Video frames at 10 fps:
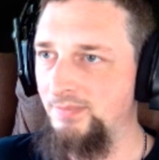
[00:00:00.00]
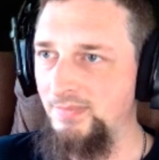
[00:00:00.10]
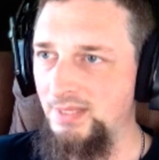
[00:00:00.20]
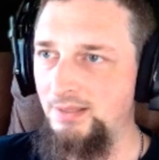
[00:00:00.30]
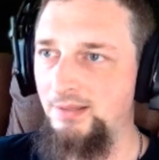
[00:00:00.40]

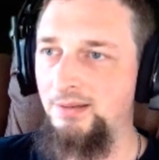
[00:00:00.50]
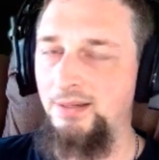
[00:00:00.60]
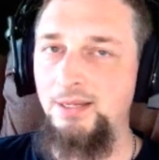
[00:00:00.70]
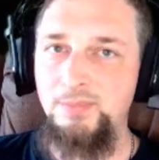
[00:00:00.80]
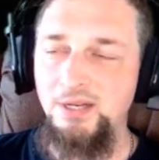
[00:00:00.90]

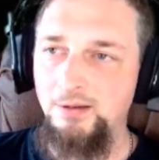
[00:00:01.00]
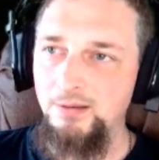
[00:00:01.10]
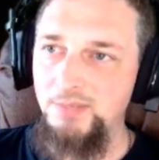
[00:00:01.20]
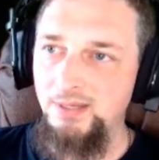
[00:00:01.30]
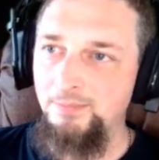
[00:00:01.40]
enemy
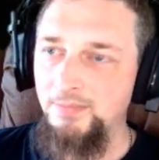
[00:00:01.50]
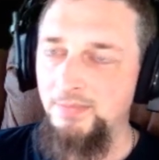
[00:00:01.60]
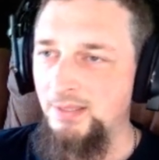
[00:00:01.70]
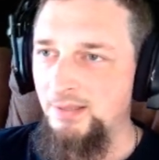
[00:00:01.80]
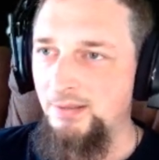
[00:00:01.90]
army
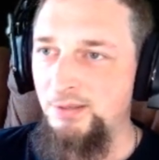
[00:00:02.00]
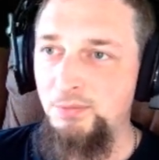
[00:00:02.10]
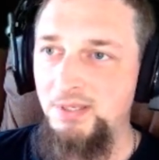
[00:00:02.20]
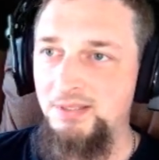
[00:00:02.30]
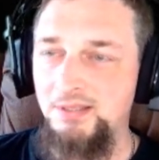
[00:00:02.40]

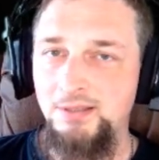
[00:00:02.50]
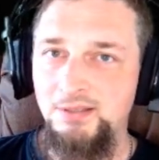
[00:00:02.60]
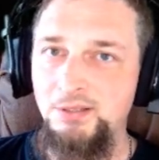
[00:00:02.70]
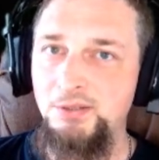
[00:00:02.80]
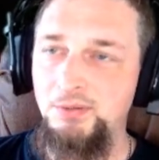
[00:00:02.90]
units
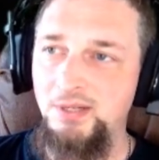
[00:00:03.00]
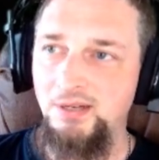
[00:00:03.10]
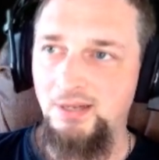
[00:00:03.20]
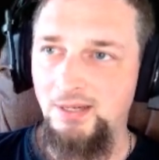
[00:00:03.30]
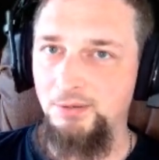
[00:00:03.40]
until you can
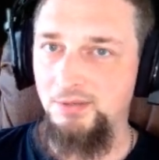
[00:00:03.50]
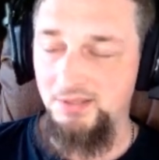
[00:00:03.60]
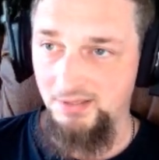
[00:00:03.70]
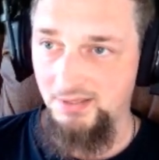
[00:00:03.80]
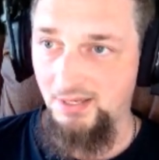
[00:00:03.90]
conquer this
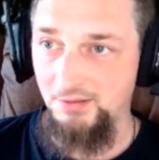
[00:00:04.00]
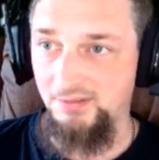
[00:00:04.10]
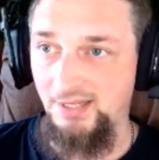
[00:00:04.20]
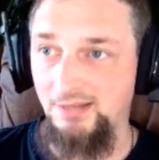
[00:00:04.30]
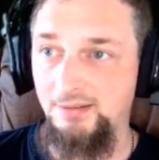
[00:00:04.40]
entire
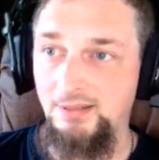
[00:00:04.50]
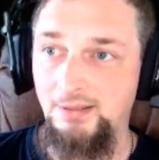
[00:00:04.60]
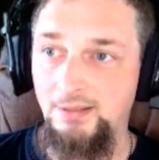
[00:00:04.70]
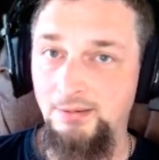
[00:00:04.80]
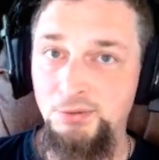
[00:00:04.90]
land.
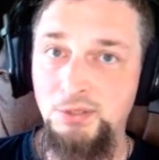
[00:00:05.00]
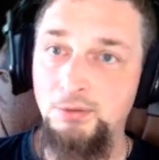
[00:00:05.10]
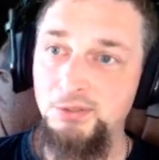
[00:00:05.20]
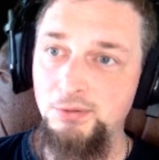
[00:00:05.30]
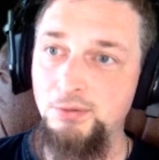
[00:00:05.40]
There's a
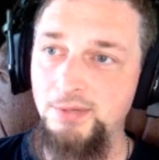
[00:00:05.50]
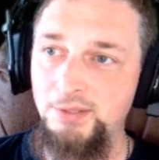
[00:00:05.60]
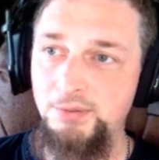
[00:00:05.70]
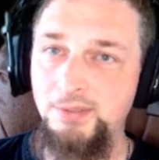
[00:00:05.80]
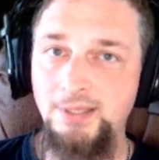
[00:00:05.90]
whole story
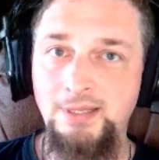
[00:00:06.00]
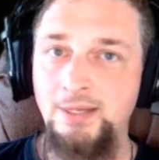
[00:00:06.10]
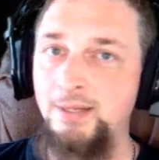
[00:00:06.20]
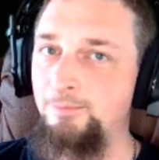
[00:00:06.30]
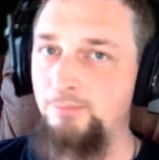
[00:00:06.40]
to it.
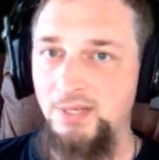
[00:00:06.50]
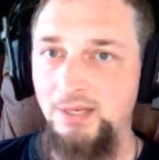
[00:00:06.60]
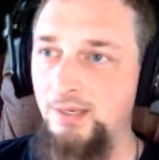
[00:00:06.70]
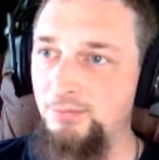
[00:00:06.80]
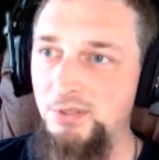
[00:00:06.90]
You can
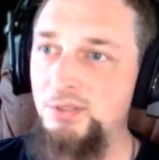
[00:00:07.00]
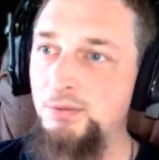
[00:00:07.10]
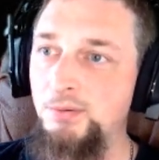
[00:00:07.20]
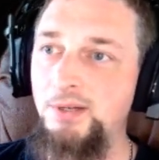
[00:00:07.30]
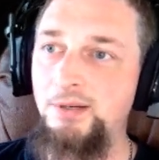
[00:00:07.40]
cover the
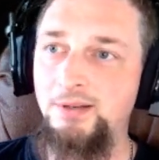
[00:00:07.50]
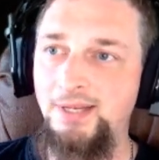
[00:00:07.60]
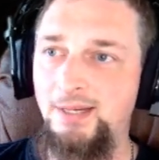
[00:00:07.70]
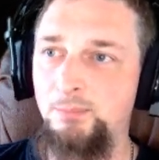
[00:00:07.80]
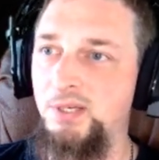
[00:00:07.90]
story and all
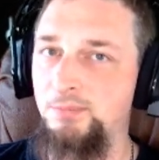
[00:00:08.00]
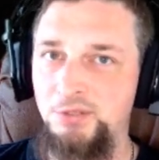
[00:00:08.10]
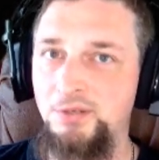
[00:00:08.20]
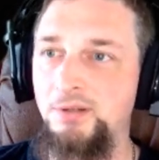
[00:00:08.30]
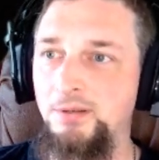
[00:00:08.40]
that, but I'm
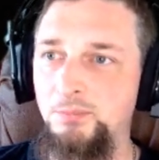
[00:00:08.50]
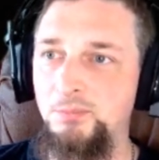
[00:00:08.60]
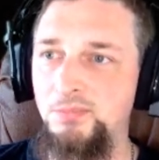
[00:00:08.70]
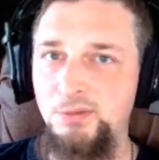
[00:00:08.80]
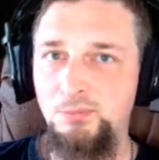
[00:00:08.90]
sure
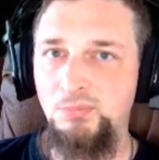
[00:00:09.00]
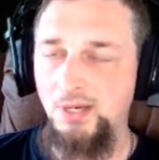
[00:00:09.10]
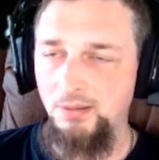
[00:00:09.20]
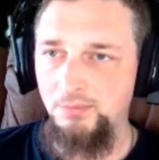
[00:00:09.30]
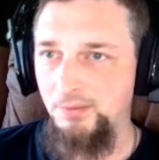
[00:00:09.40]
you'd
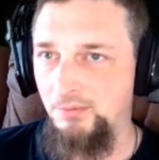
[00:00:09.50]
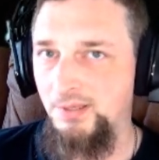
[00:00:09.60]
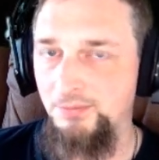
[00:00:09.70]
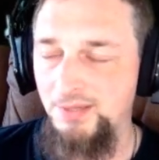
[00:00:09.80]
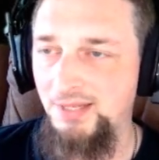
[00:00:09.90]
probably want to
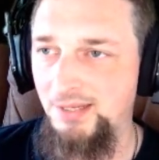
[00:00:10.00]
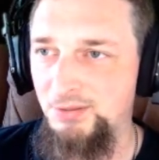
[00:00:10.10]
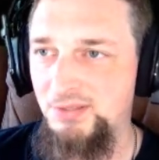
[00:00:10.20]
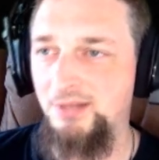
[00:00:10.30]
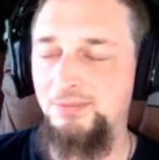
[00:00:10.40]
read that
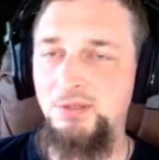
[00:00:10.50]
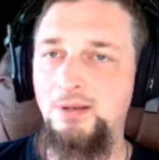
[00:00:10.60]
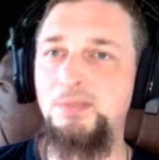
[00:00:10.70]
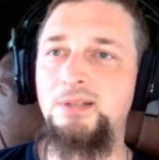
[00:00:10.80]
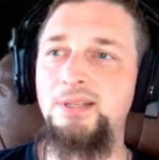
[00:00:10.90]
yourself. So I'm
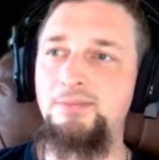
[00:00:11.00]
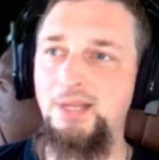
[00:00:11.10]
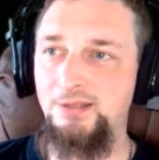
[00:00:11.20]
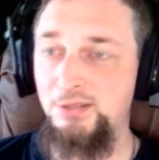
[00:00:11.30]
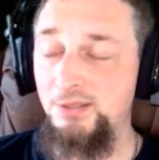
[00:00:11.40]
going to leave
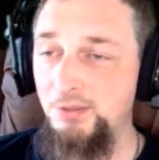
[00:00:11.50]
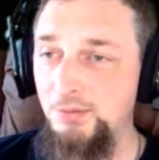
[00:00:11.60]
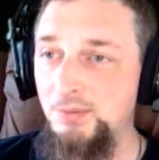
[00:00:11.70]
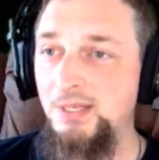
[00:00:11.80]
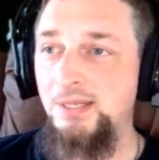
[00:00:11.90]
that to
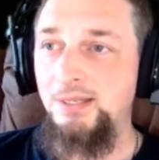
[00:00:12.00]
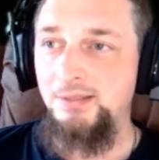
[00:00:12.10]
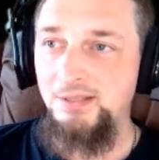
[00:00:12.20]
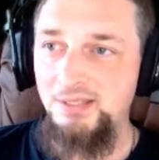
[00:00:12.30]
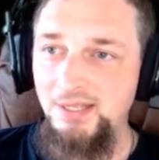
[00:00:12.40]
you to
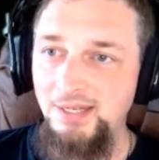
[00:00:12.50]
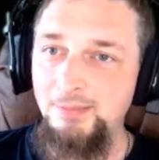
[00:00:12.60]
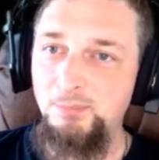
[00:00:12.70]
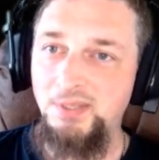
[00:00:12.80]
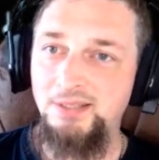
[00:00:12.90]
see,
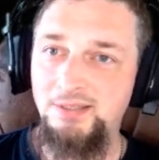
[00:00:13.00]
but